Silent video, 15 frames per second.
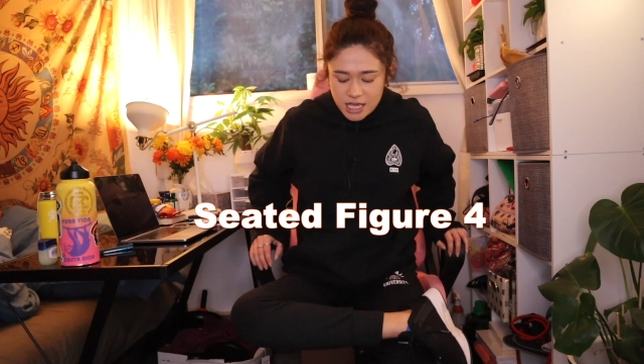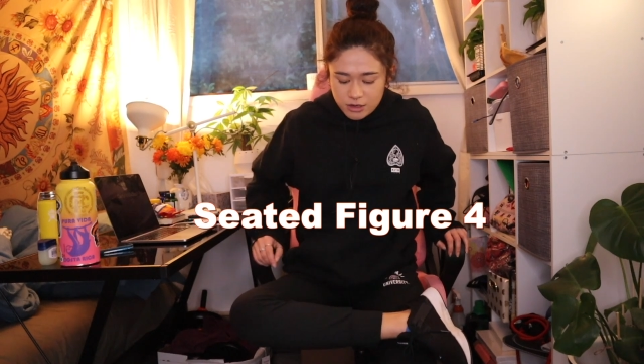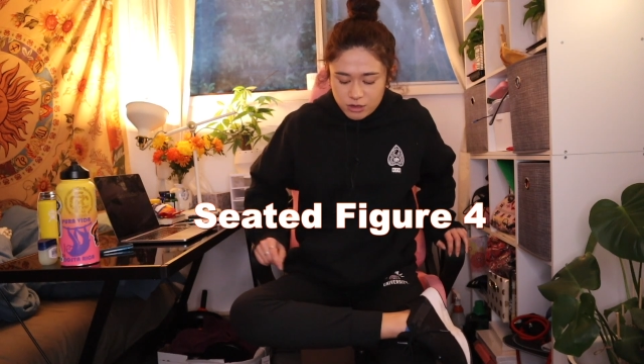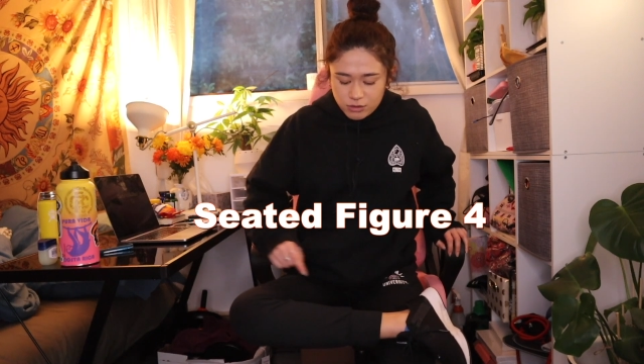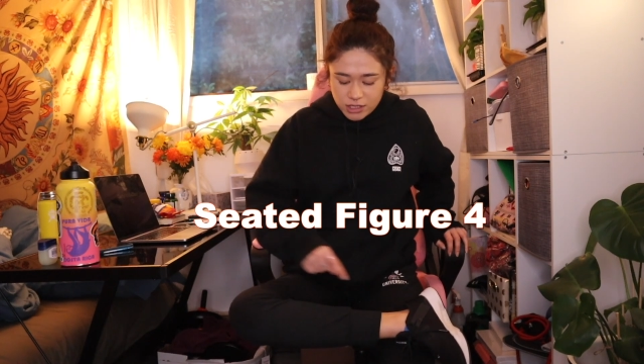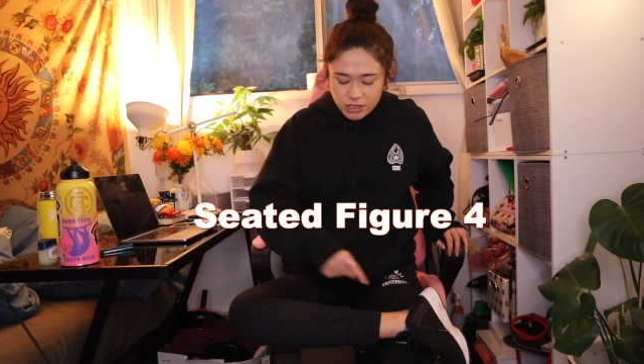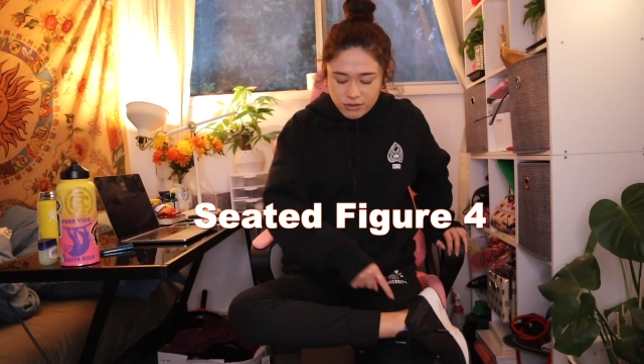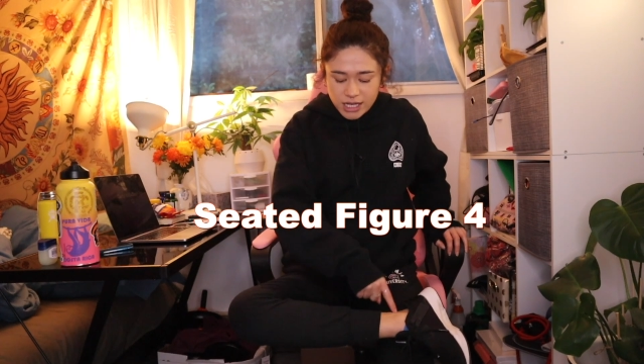and
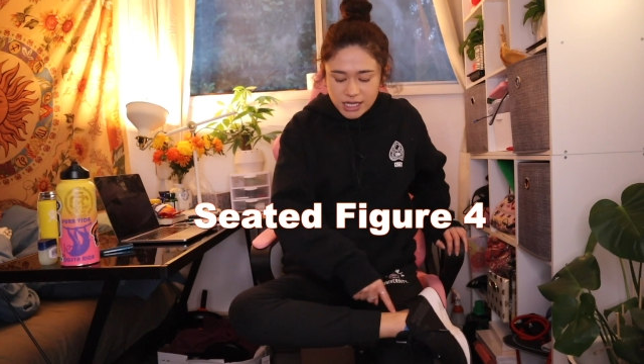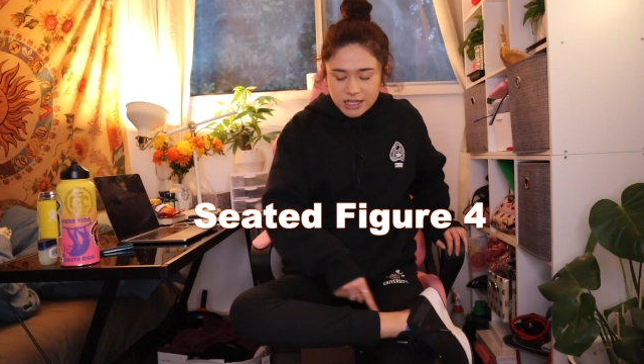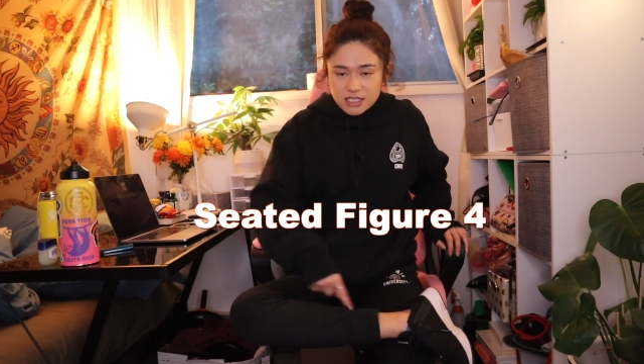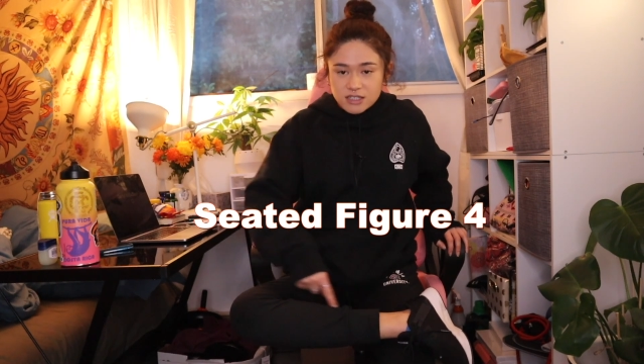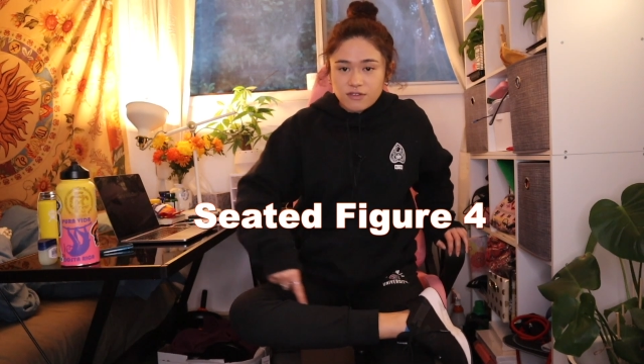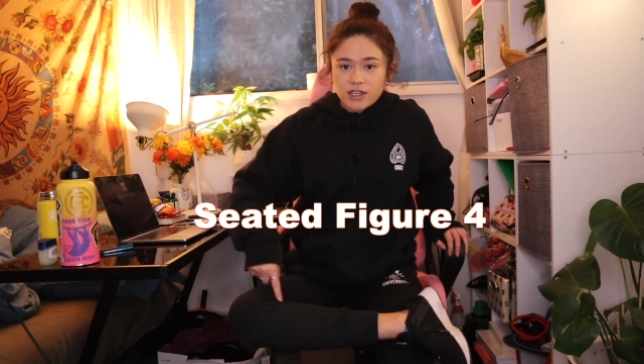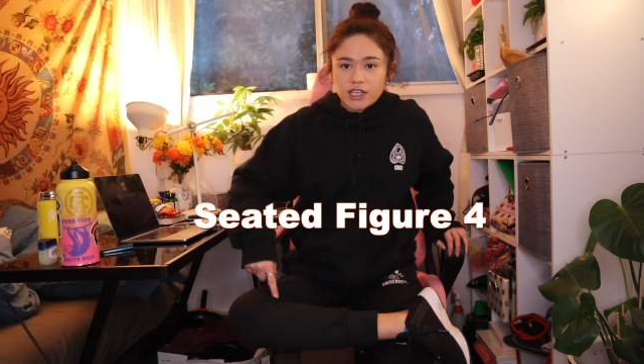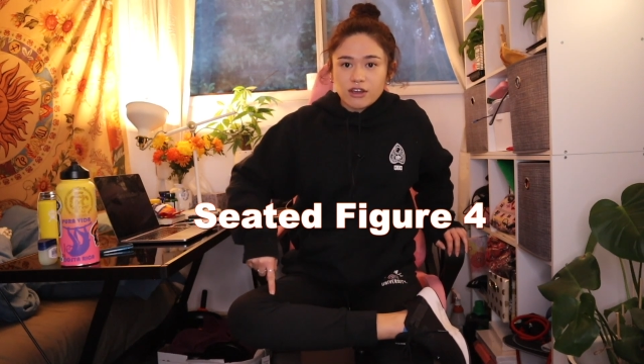we create
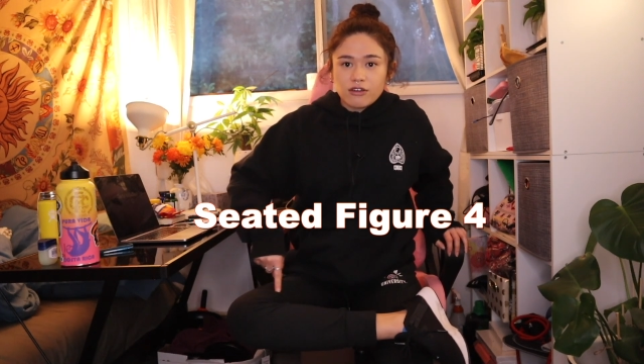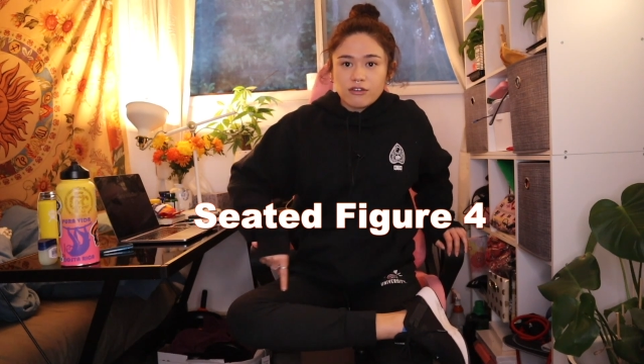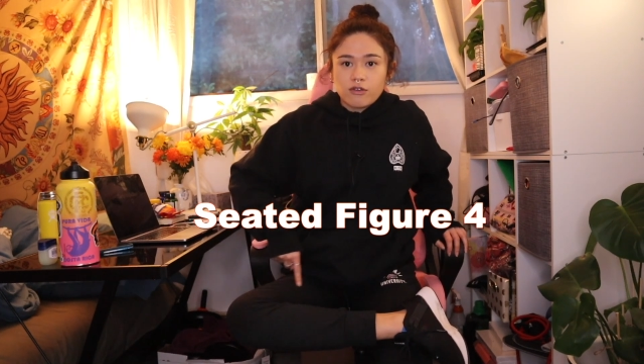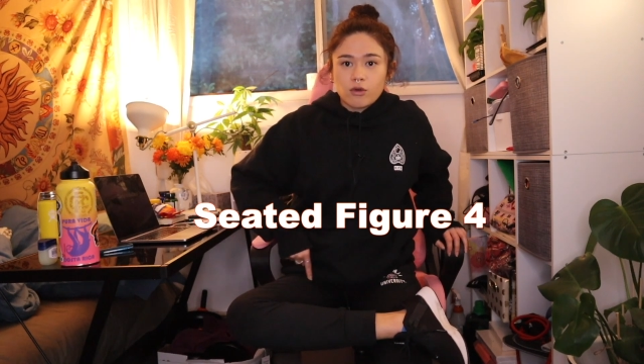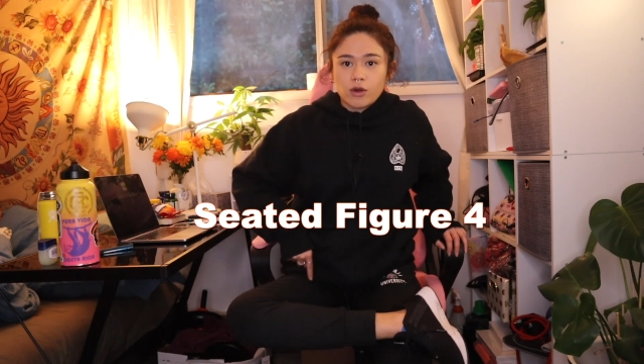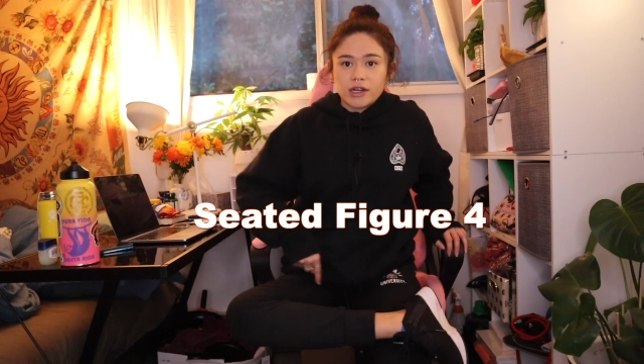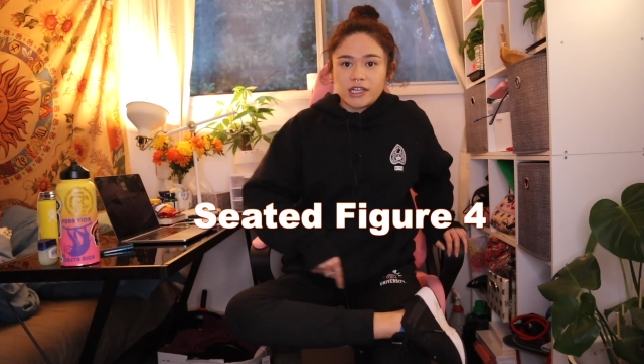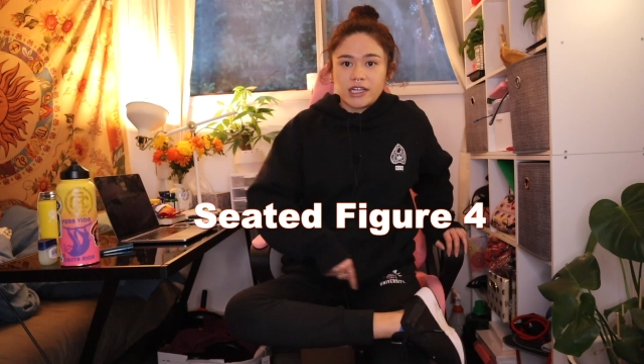this figure
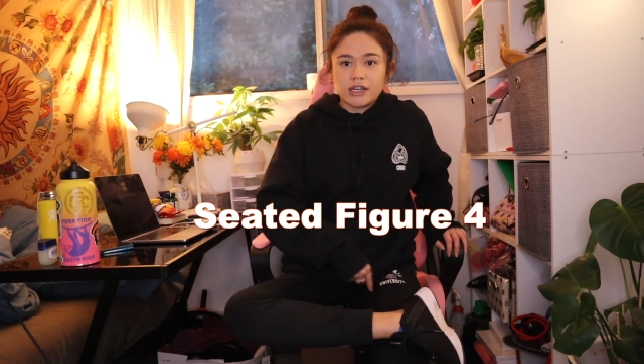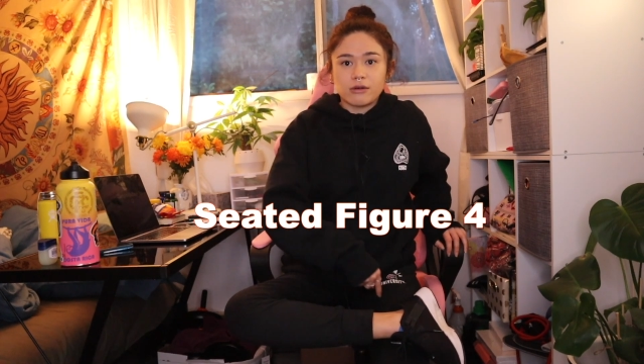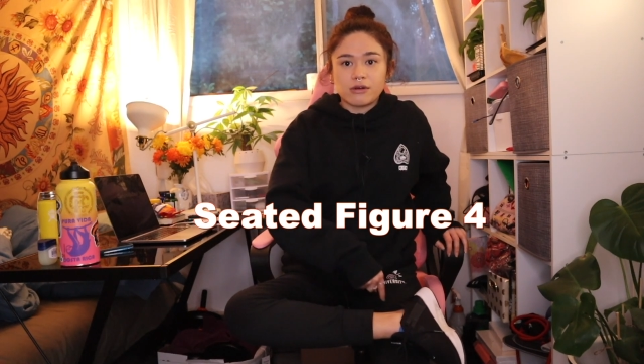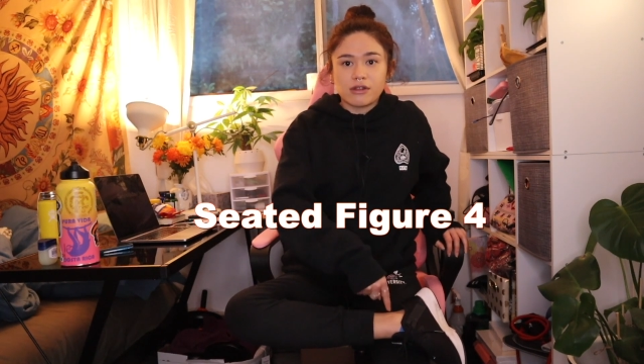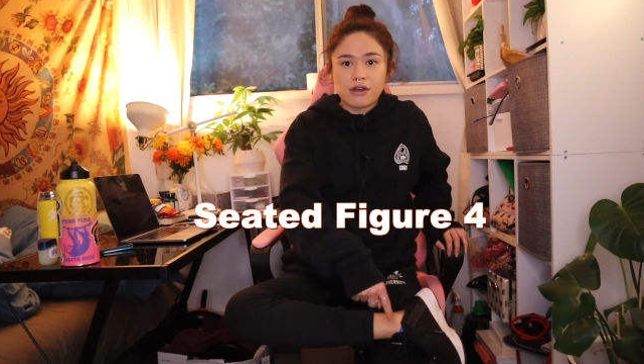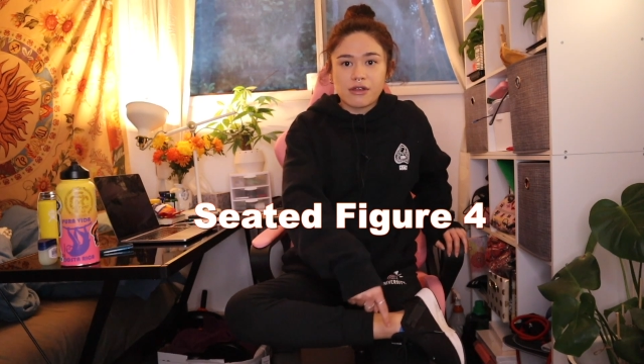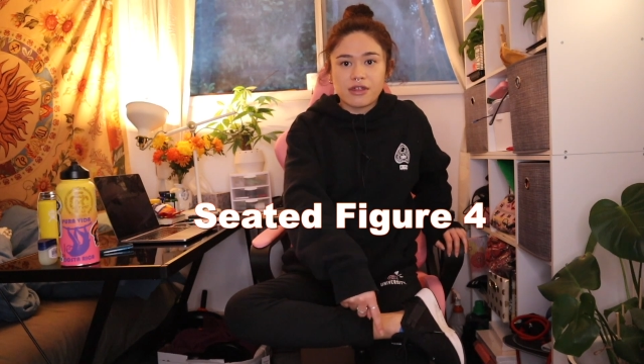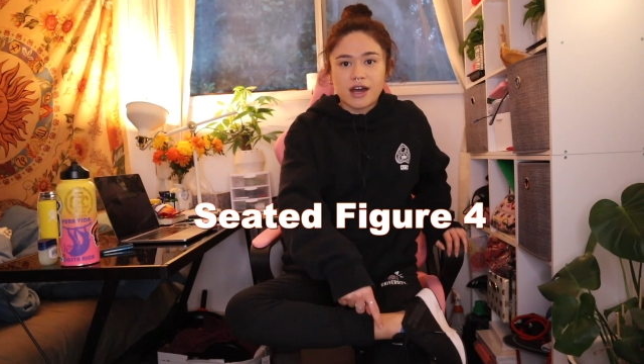4 here
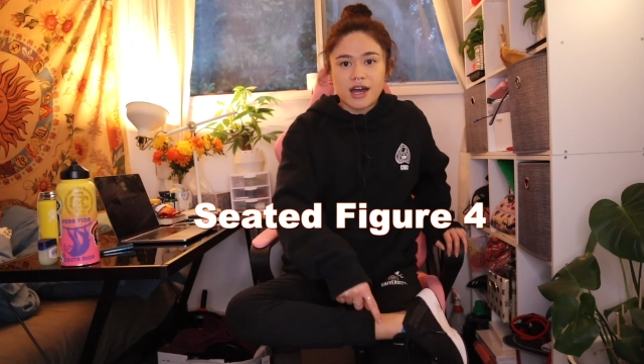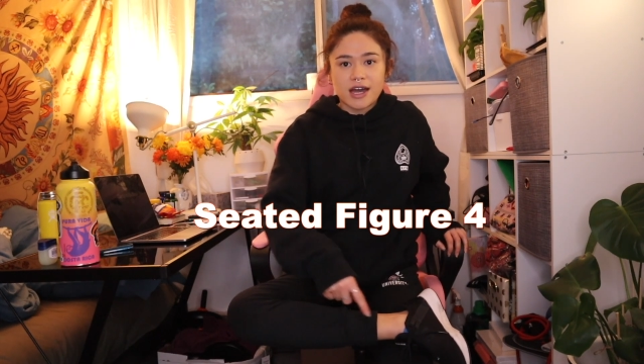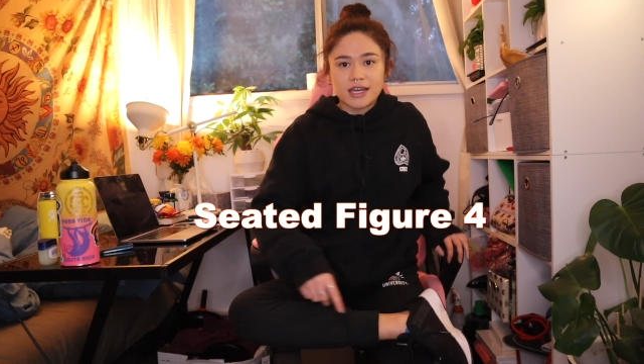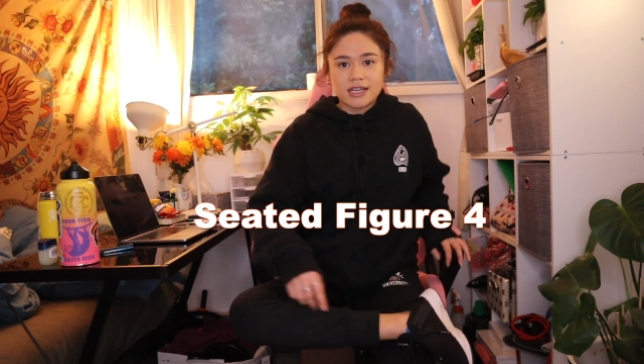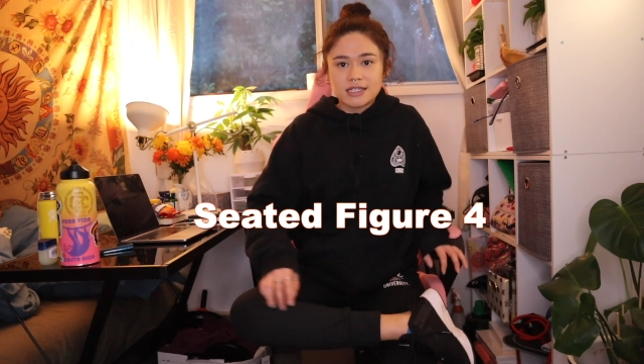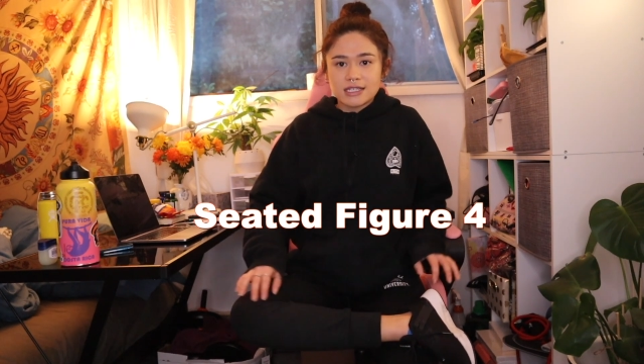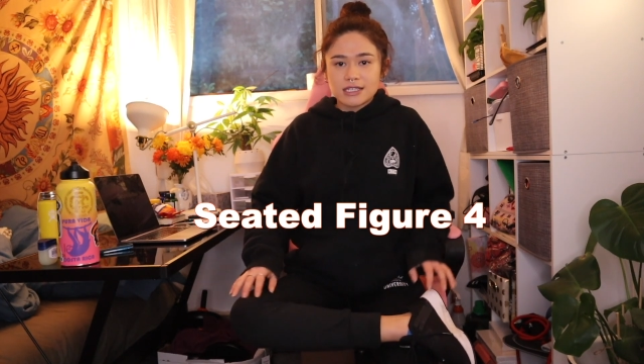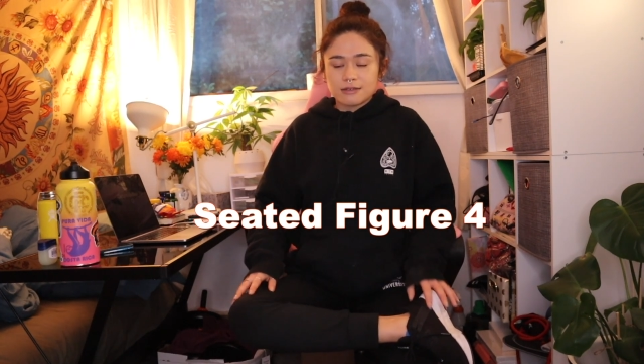with our
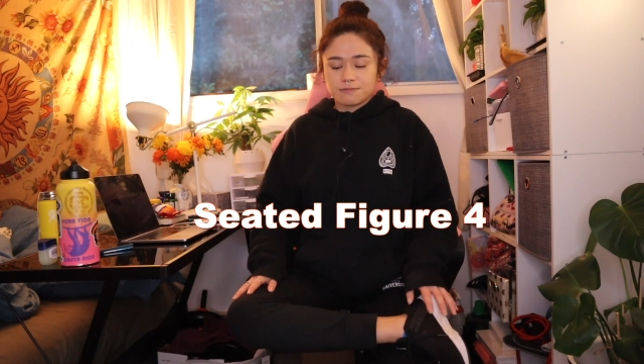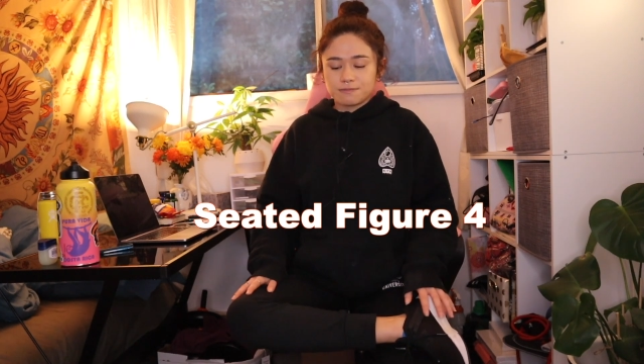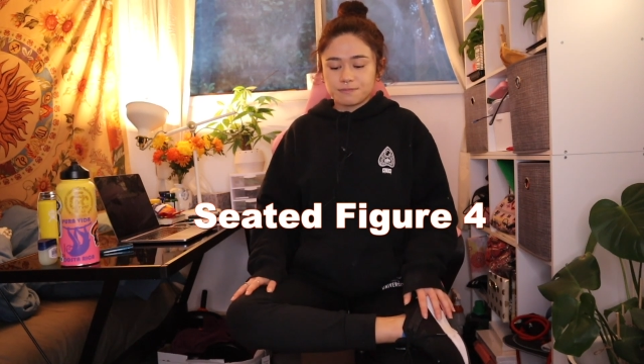thighs.